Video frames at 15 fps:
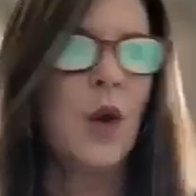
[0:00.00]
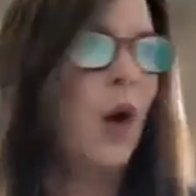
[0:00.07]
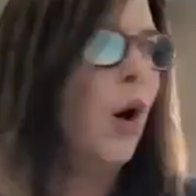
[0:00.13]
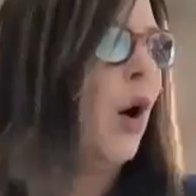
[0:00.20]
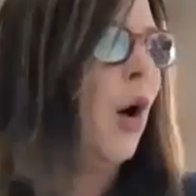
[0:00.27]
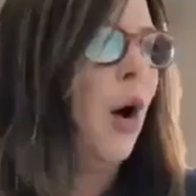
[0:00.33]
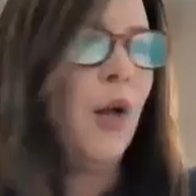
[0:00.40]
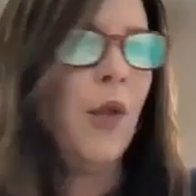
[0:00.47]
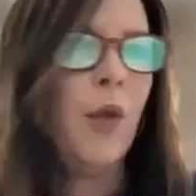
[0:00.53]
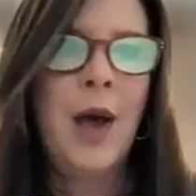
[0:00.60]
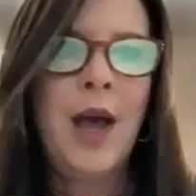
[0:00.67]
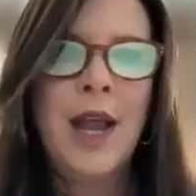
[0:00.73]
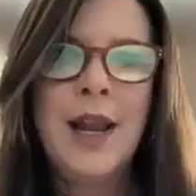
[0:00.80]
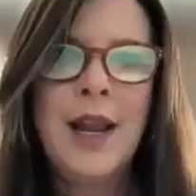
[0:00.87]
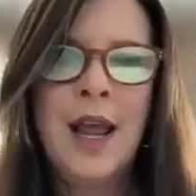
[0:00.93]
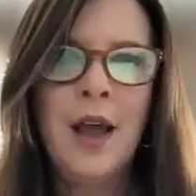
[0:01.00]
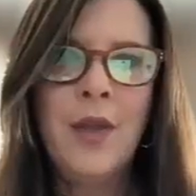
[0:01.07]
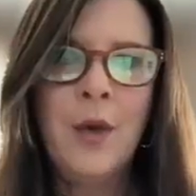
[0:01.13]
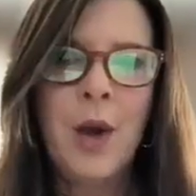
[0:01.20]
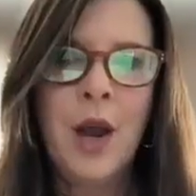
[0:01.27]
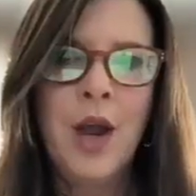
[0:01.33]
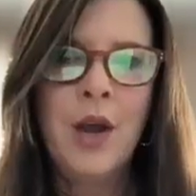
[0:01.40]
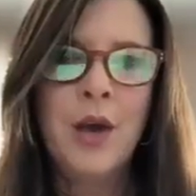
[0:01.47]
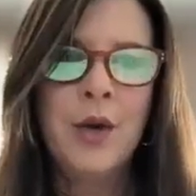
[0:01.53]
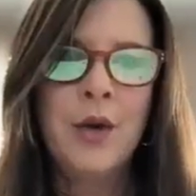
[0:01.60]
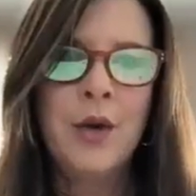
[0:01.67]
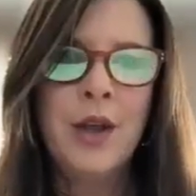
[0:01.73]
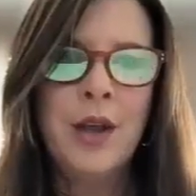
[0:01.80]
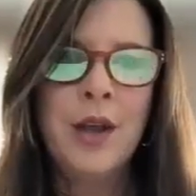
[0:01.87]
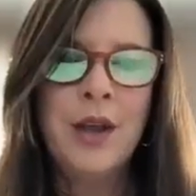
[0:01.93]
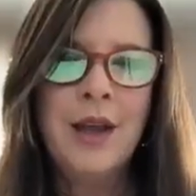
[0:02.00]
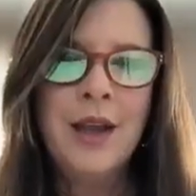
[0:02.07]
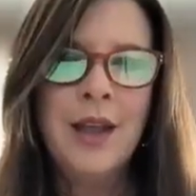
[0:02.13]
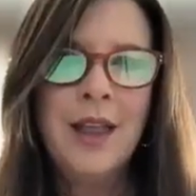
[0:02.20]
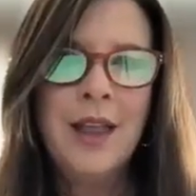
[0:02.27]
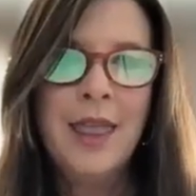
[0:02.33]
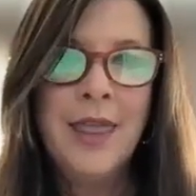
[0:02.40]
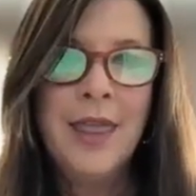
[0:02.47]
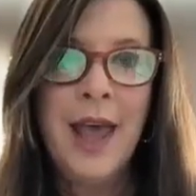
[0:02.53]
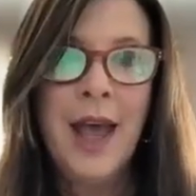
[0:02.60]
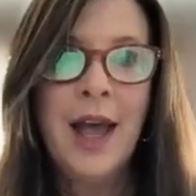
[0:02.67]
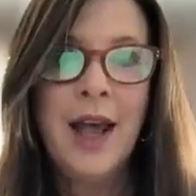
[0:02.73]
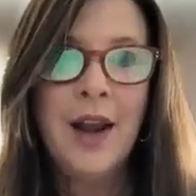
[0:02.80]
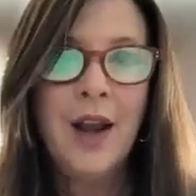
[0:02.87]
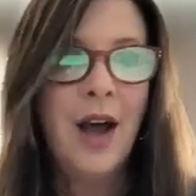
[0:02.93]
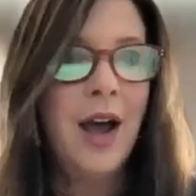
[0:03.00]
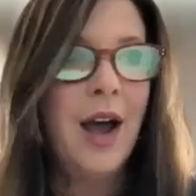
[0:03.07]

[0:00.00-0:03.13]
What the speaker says: all the way down the road that